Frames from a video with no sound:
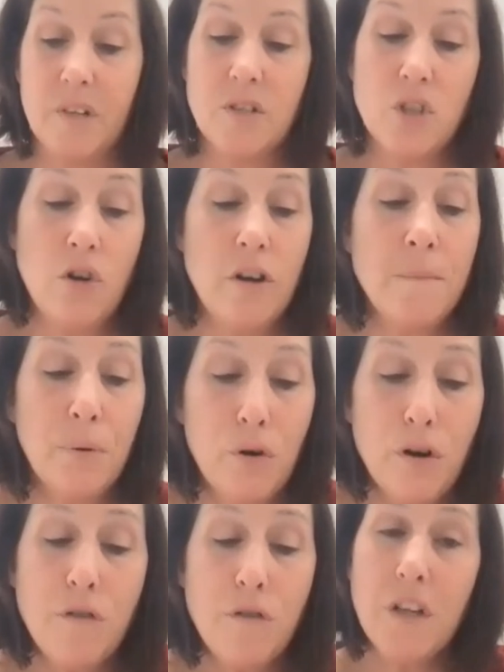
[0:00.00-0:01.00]
So
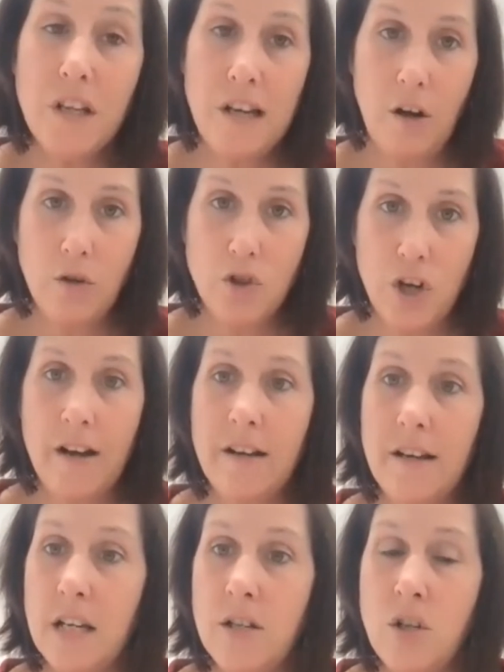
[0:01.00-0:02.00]
improve the
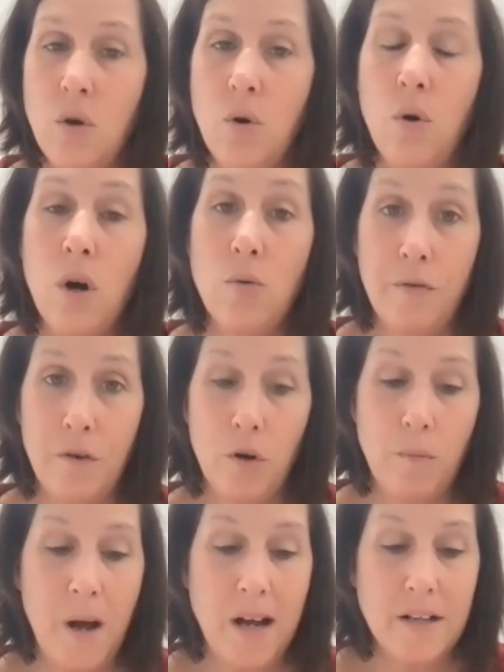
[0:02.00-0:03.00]
culture in your
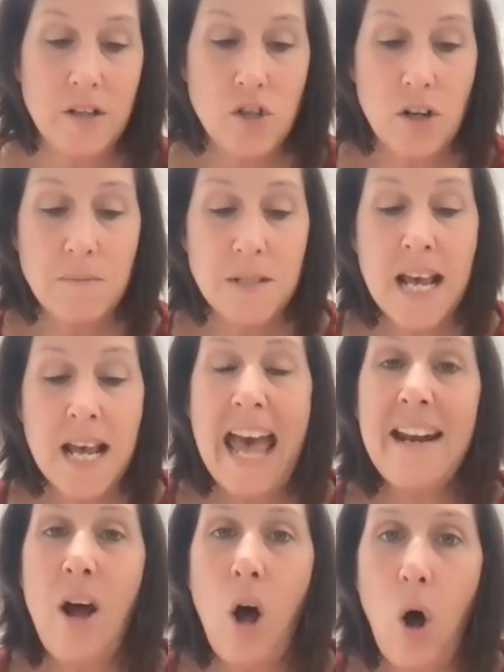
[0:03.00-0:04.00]
referral partnerships
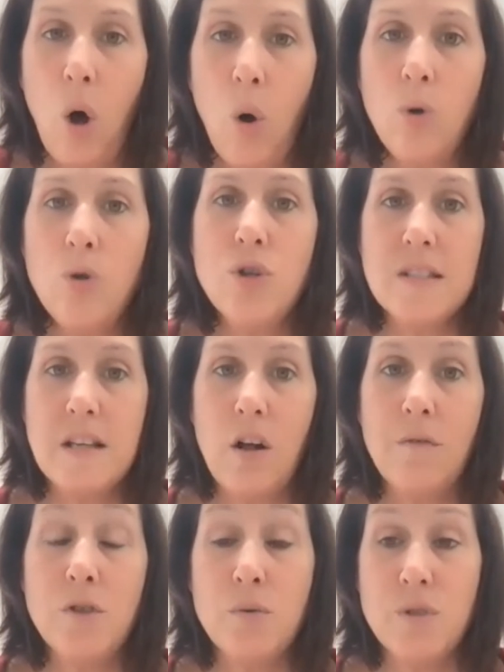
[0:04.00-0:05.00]
and hold
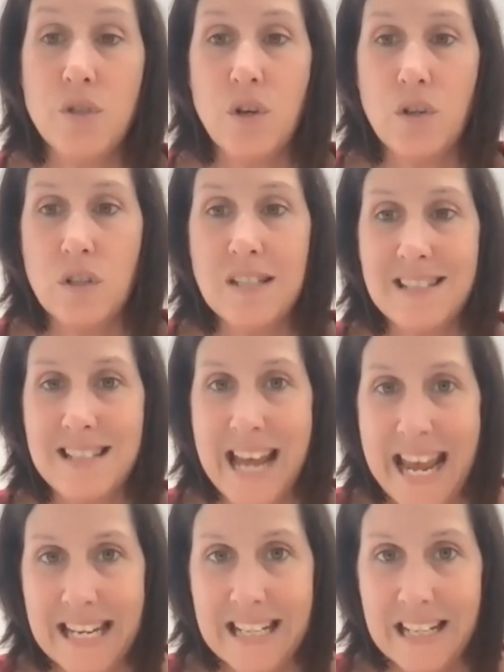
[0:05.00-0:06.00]
yourself to a certain
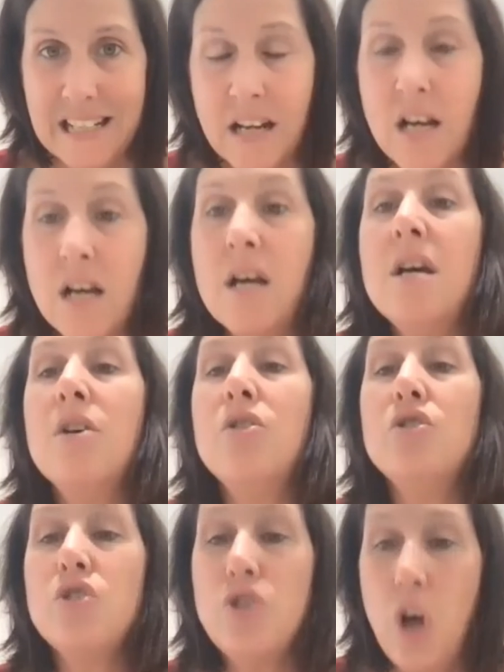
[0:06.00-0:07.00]
standard.
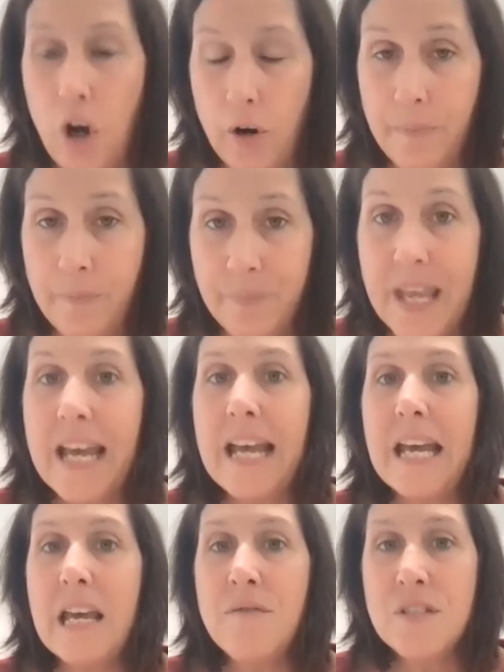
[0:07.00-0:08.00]
So
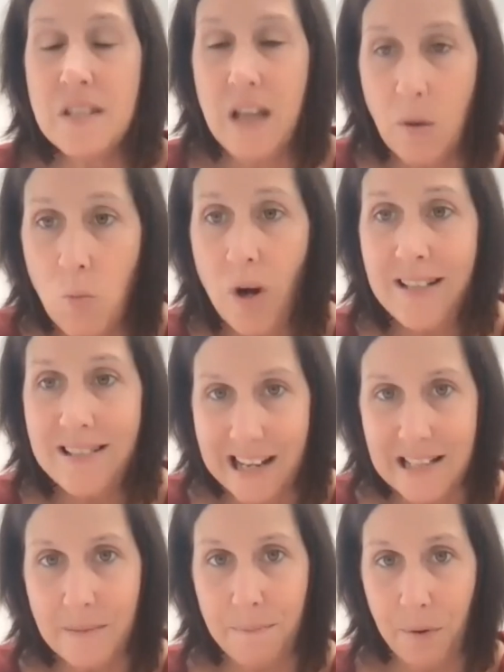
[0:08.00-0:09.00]
if someone
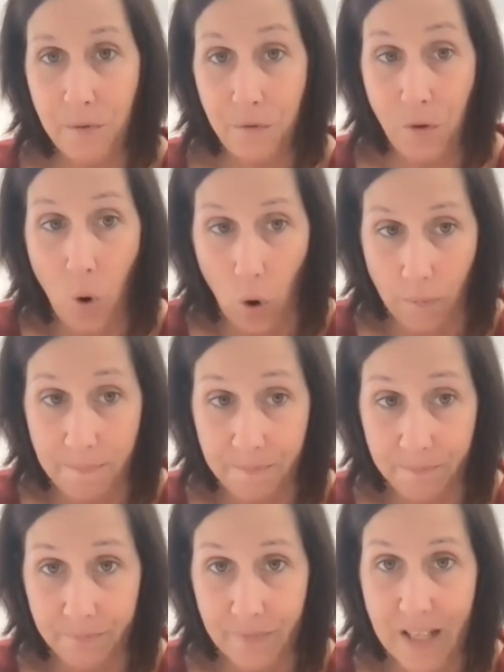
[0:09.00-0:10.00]
doesn't
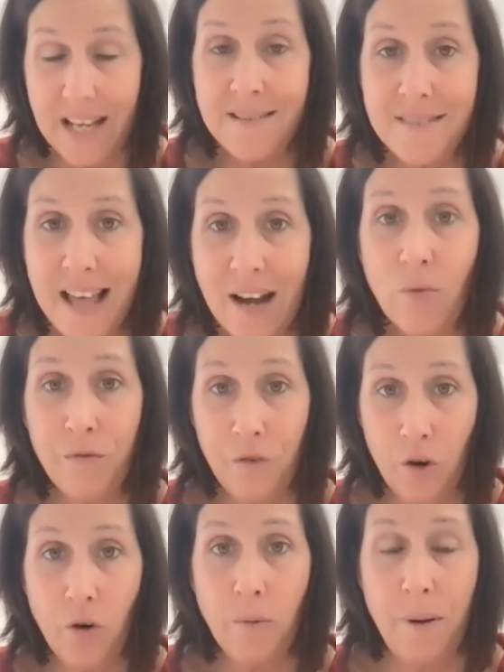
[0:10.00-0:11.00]
perform in that
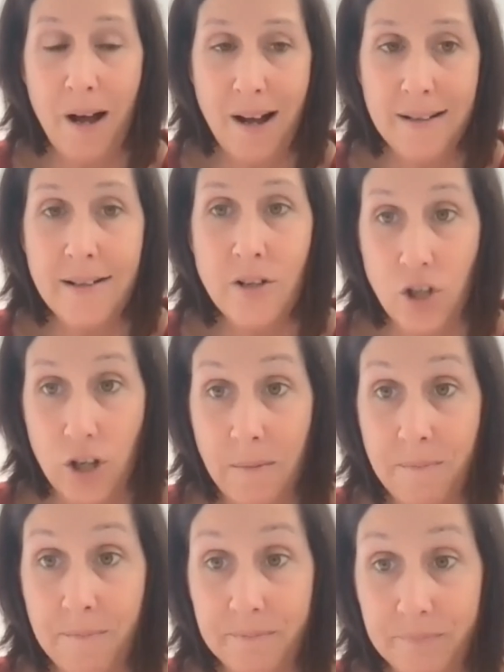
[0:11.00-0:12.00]
referral partnership,